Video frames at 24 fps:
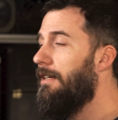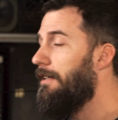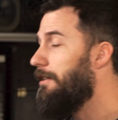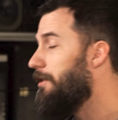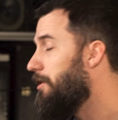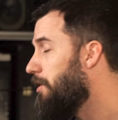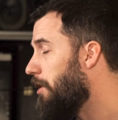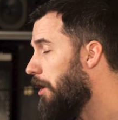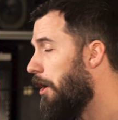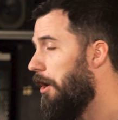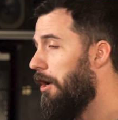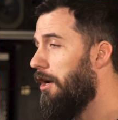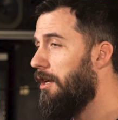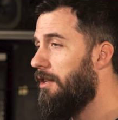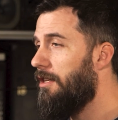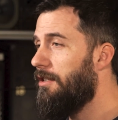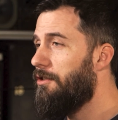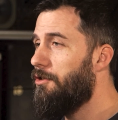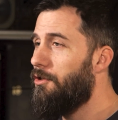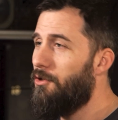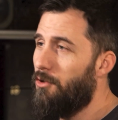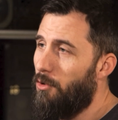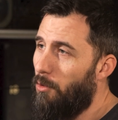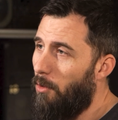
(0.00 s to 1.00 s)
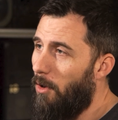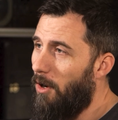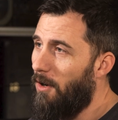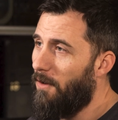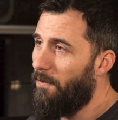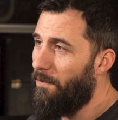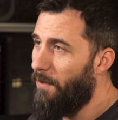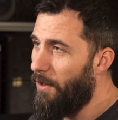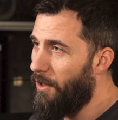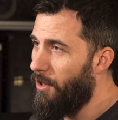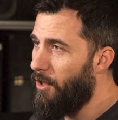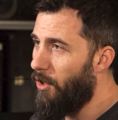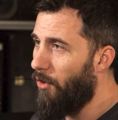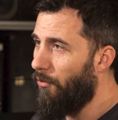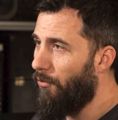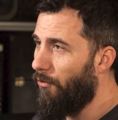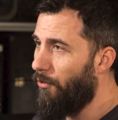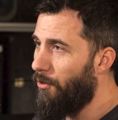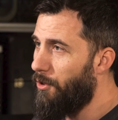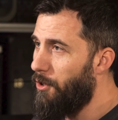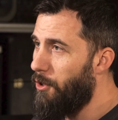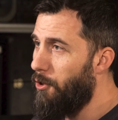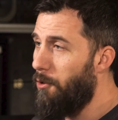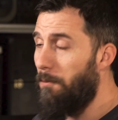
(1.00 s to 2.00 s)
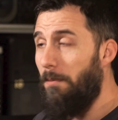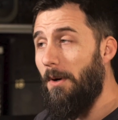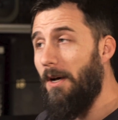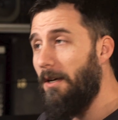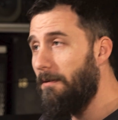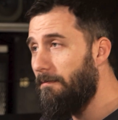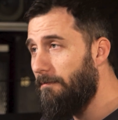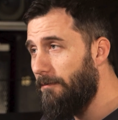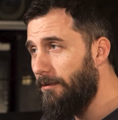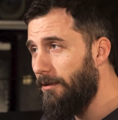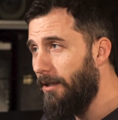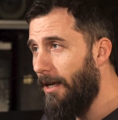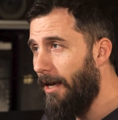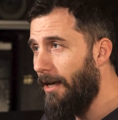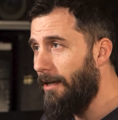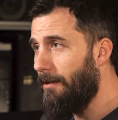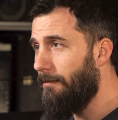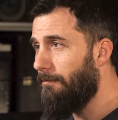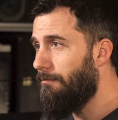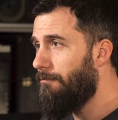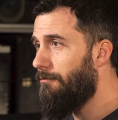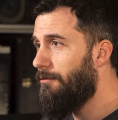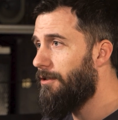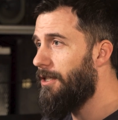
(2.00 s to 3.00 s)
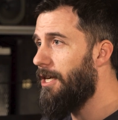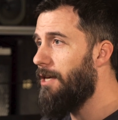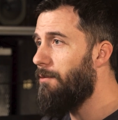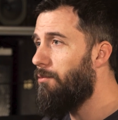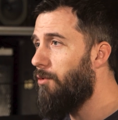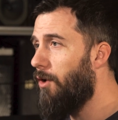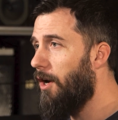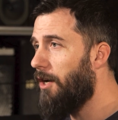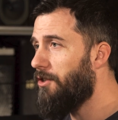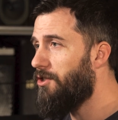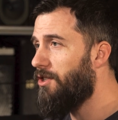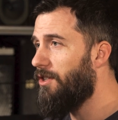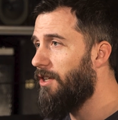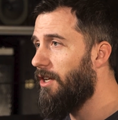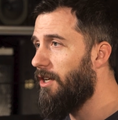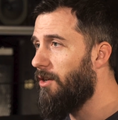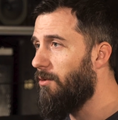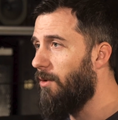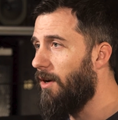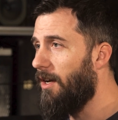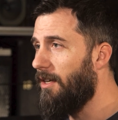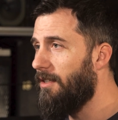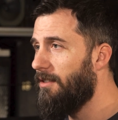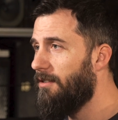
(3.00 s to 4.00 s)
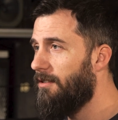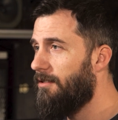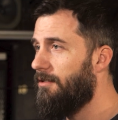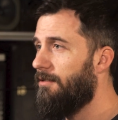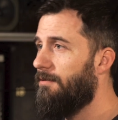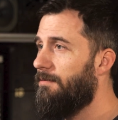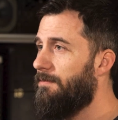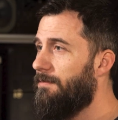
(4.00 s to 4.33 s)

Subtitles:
sorry, this is the wrong video for you, but hey, keep watching anyways.